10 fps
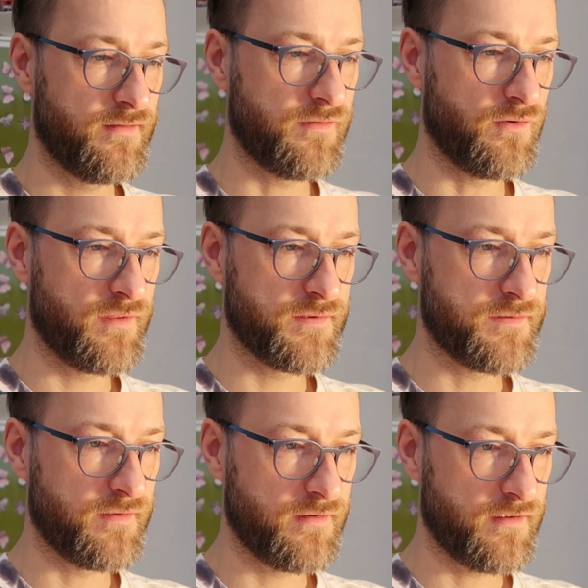So
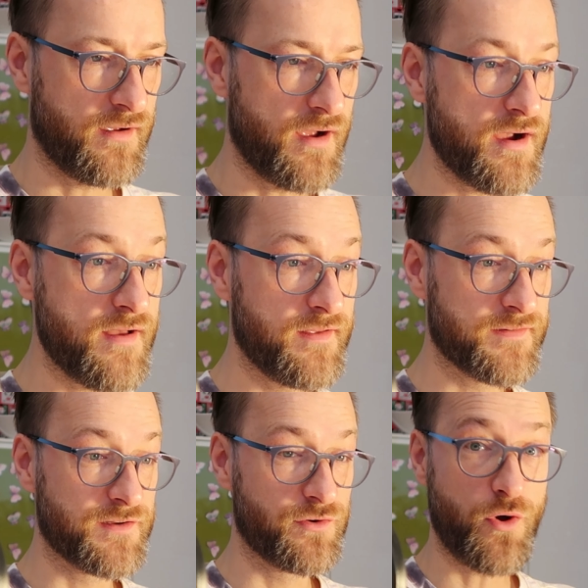that's a
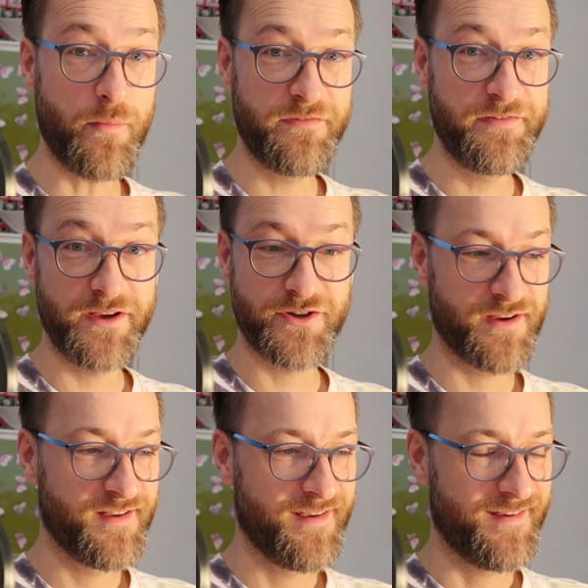Robofish.
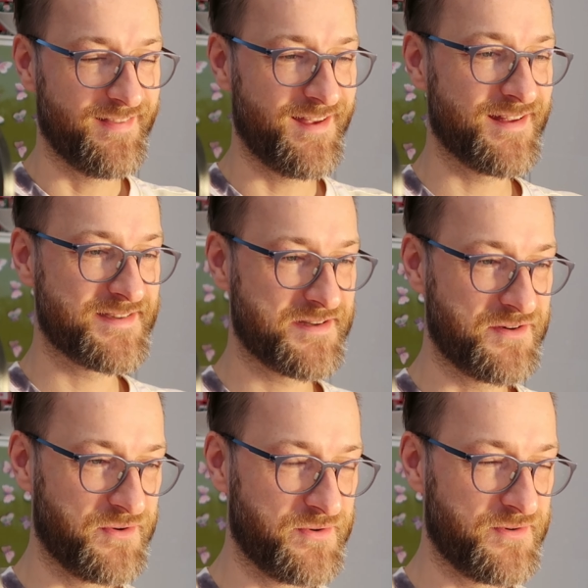That's
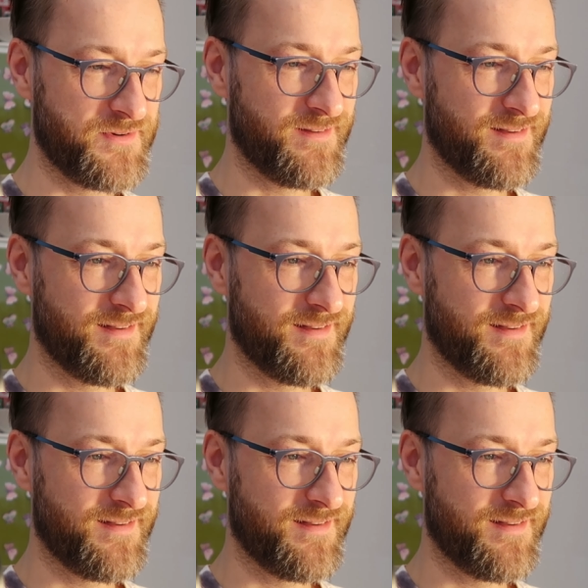cool.